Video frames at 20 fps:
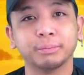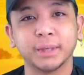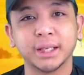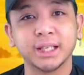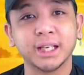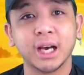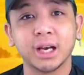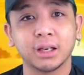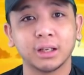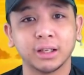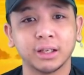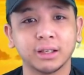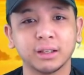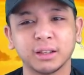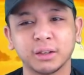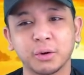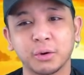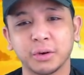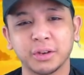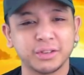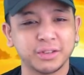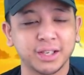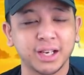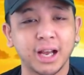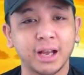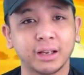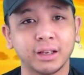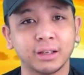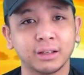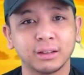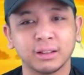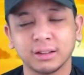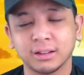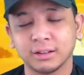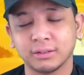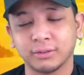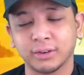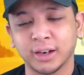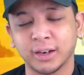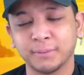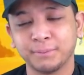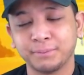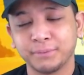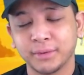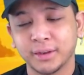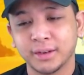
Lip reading: and cuddly, according to Karin, right?